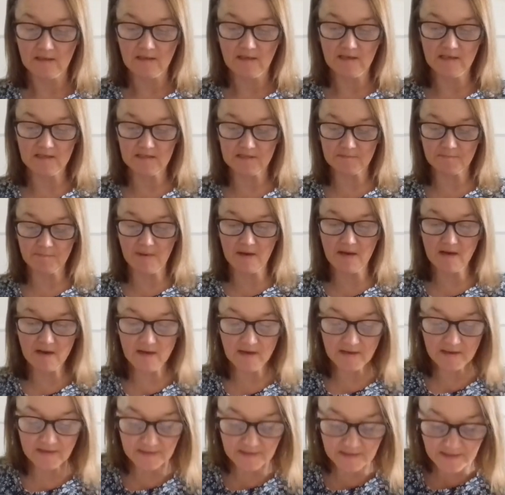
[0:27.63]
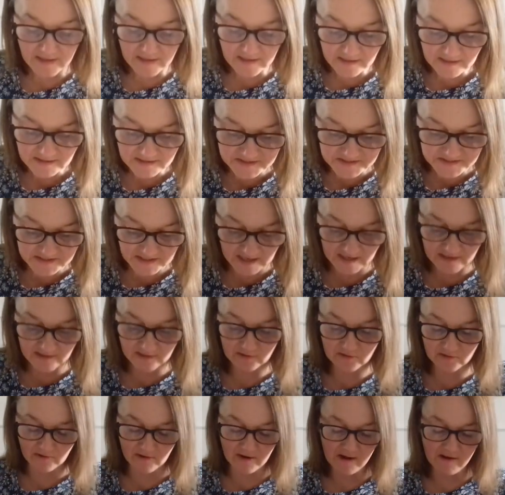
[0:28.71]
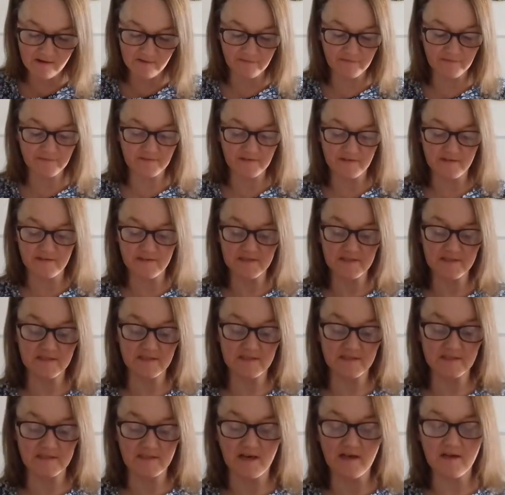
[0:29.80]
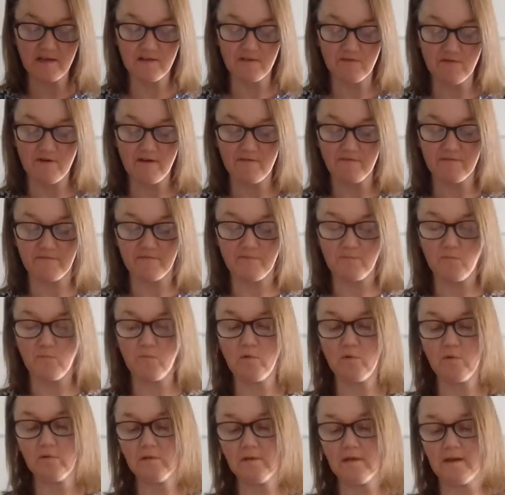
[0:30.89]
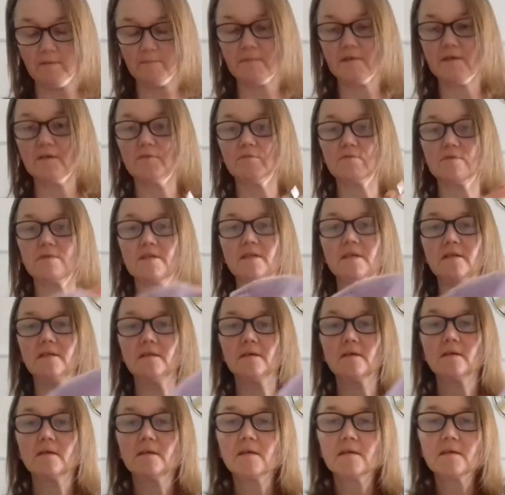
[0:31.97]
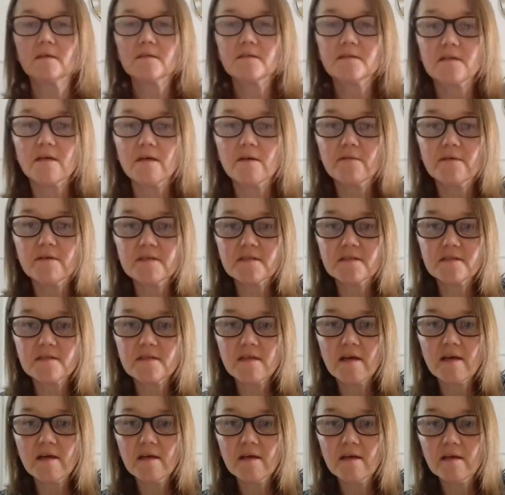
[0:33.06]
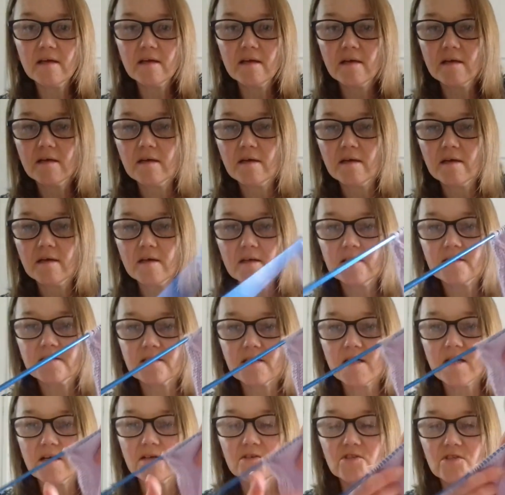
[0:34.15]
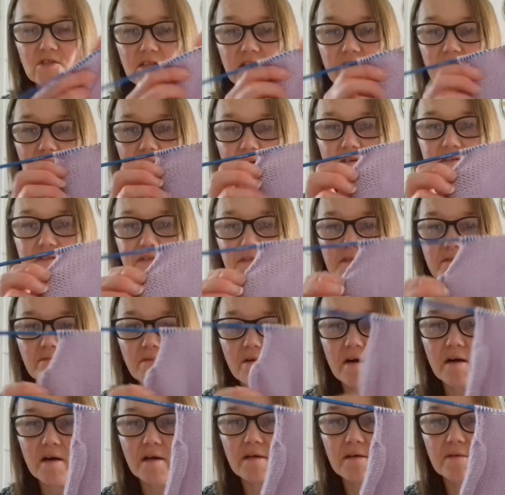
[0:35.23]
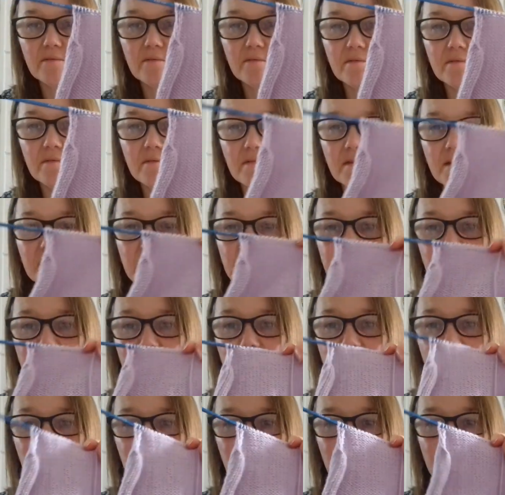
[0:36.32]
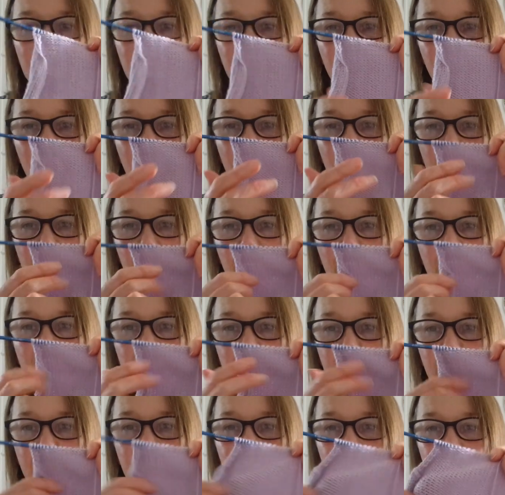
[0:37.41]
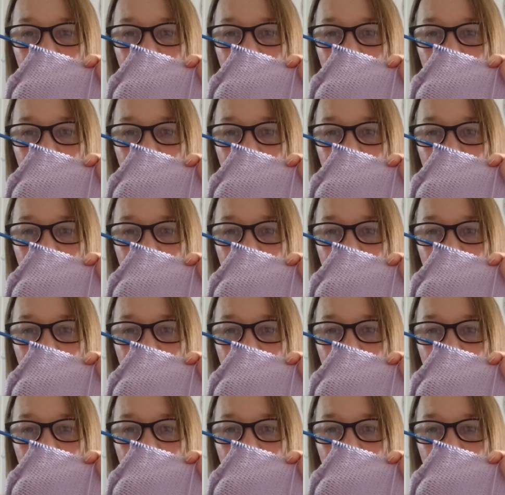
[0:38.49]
it's by Stylecraft, and this is Stylecraft wool I'm using. So it's there. It's actually that's actually the right way.